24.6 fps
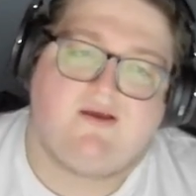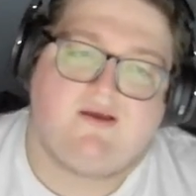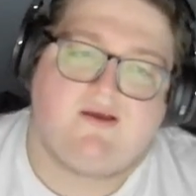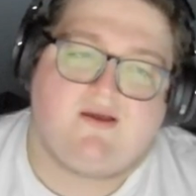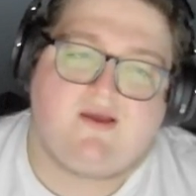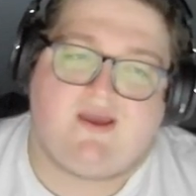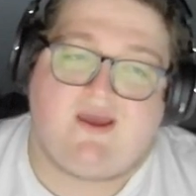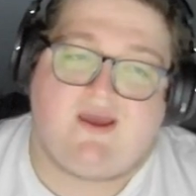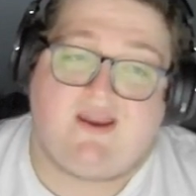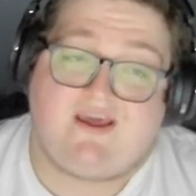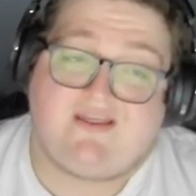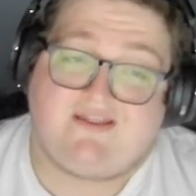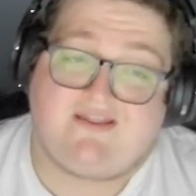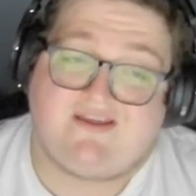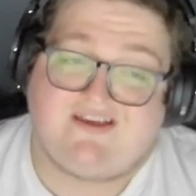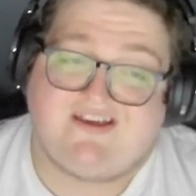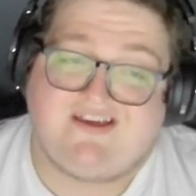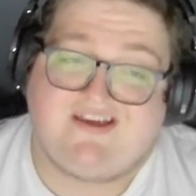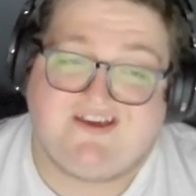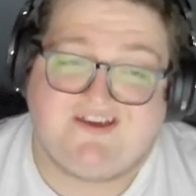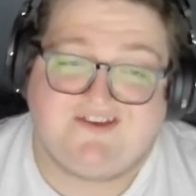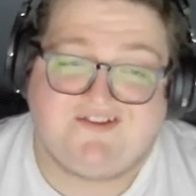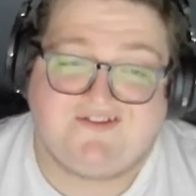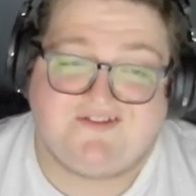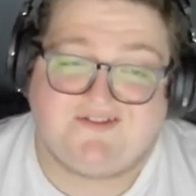And I think
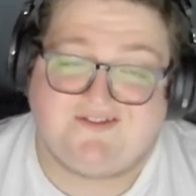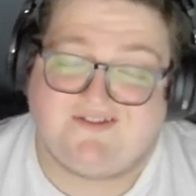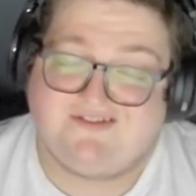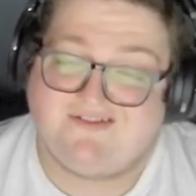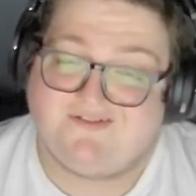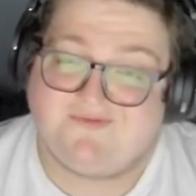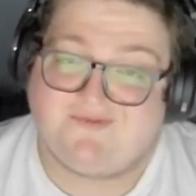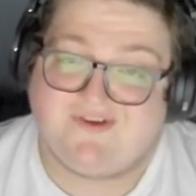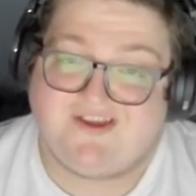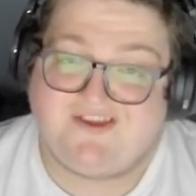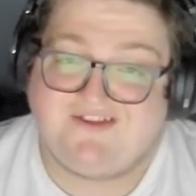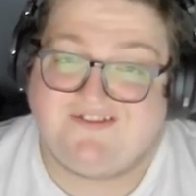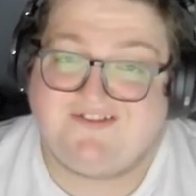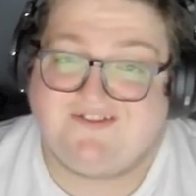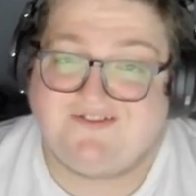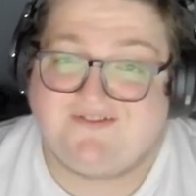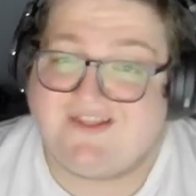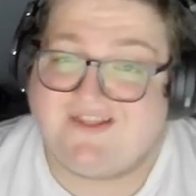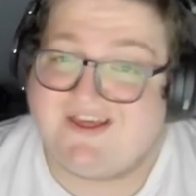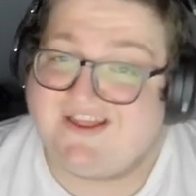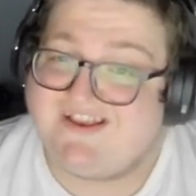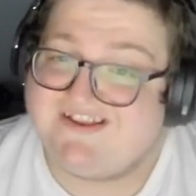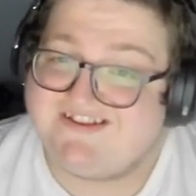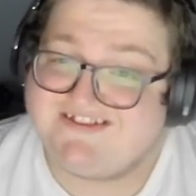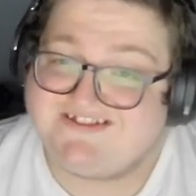the way you do
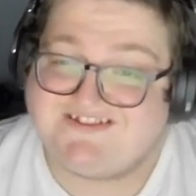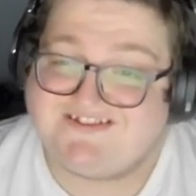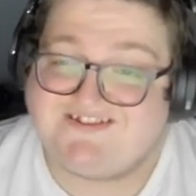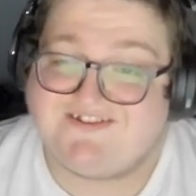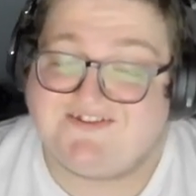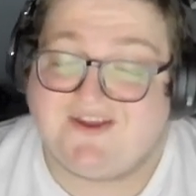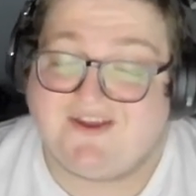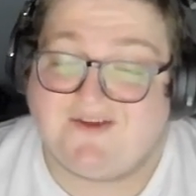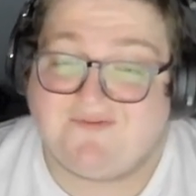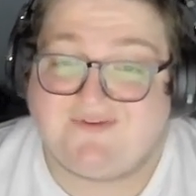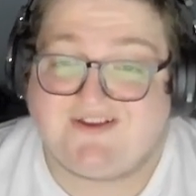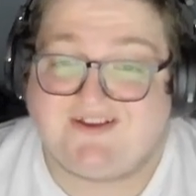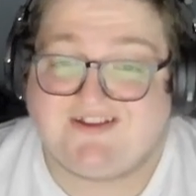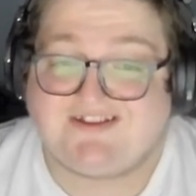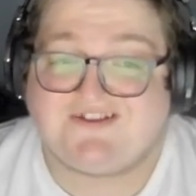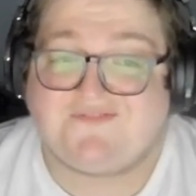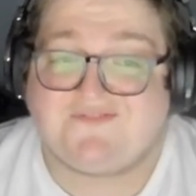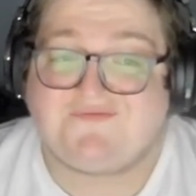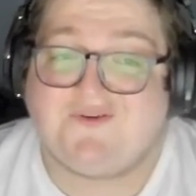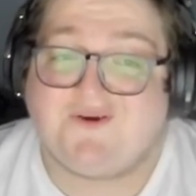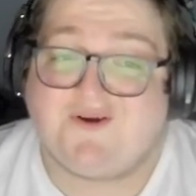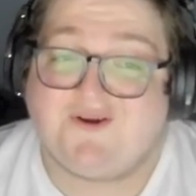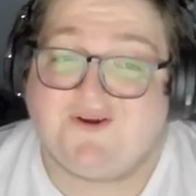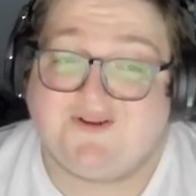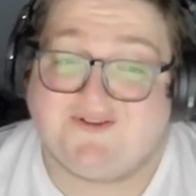that is you get rid of
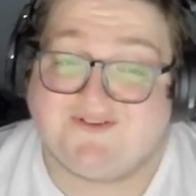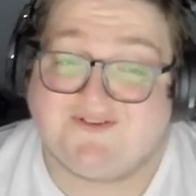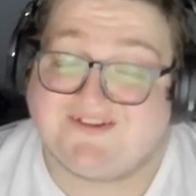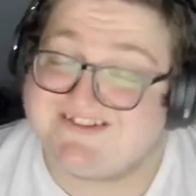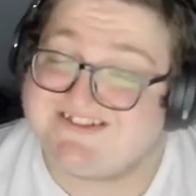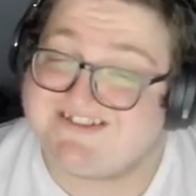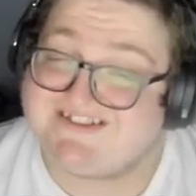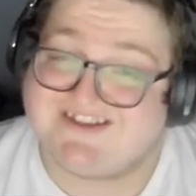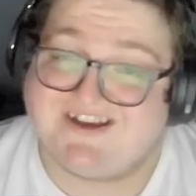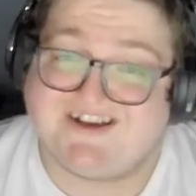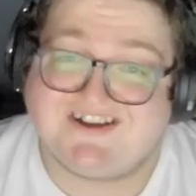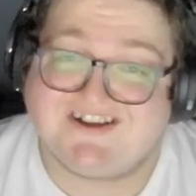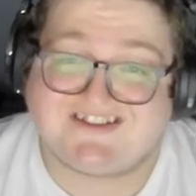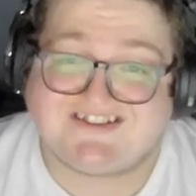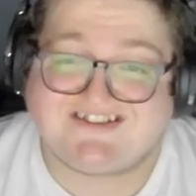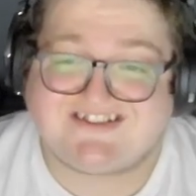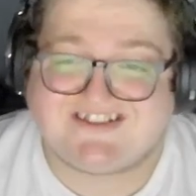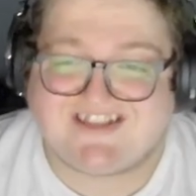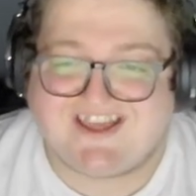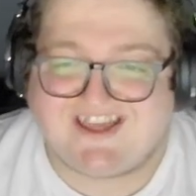Jeff Carter. It sucks.